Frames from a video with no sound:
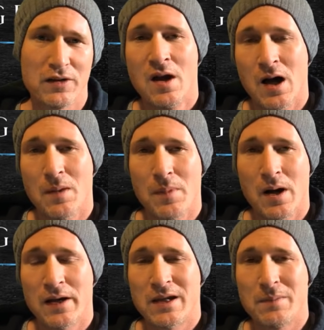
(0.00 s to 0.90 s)
Um,
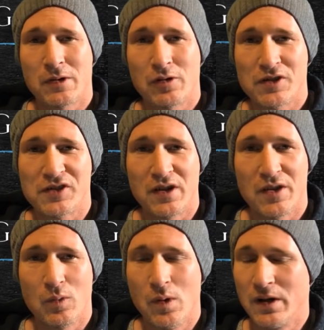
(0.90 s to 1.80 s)
I came across
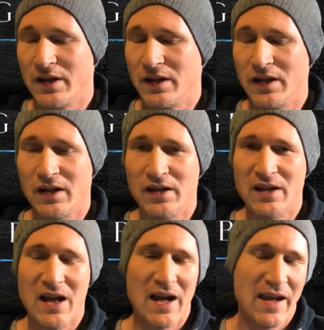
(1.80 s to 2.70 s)
another one and
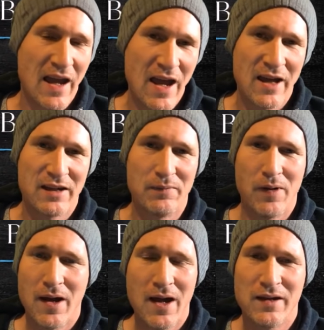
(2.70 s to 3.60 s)
I had to
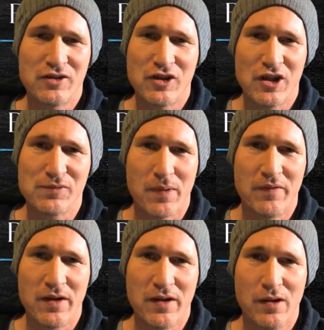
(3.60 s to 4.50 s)
I had to change my
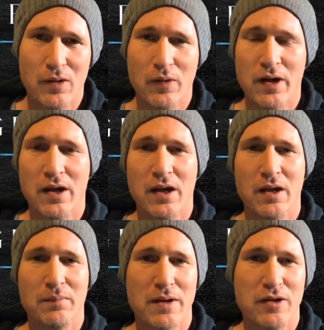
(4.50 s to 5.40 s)
video
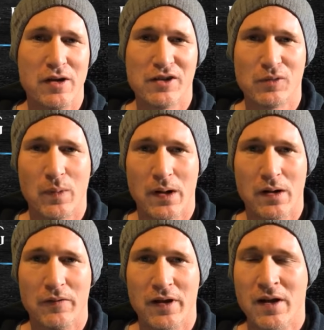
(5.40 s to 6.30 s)
and make you guys aware
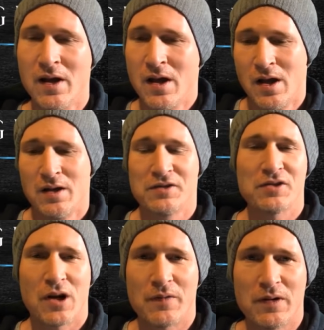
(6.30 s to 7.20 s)
of it.
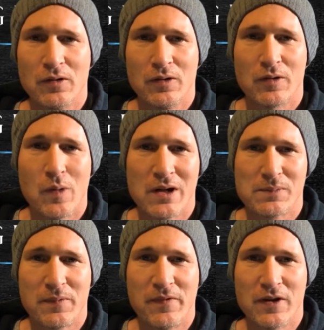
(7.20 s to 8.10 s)
Sorry if I don't look quite
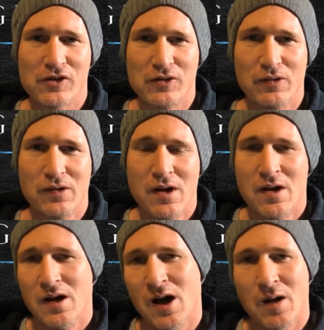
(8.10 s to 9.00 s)
as professional.
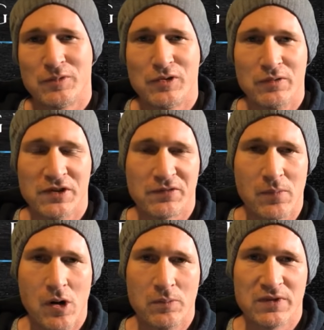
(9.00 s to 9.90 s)
I'm shooting this
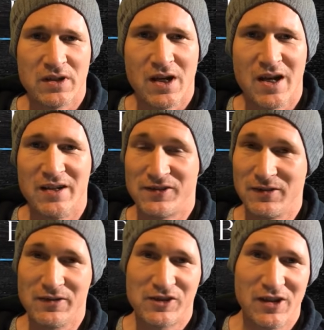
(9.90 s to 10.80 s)
from home tonight and it's a
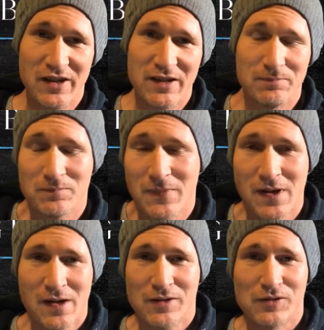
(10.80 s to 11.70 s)
little chilly.
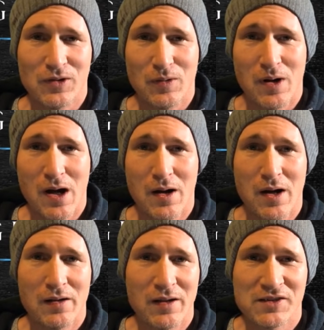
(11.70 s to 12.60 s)
So uh,
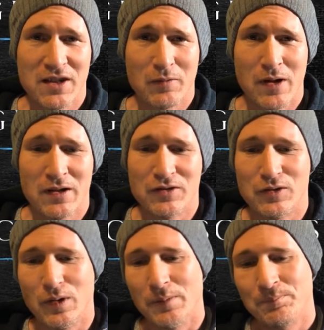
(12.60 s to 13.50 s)
let's get right
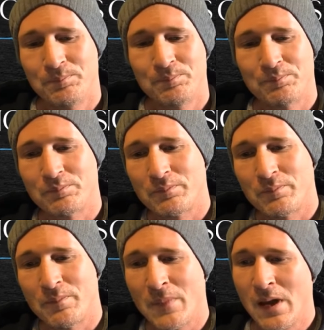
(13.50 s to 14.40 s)
into it.
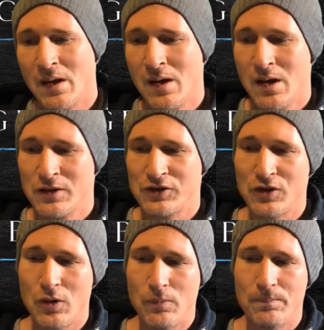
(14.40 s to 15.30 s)

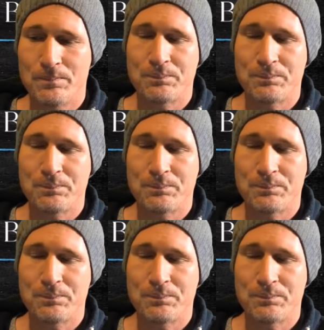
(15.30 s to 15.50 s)
So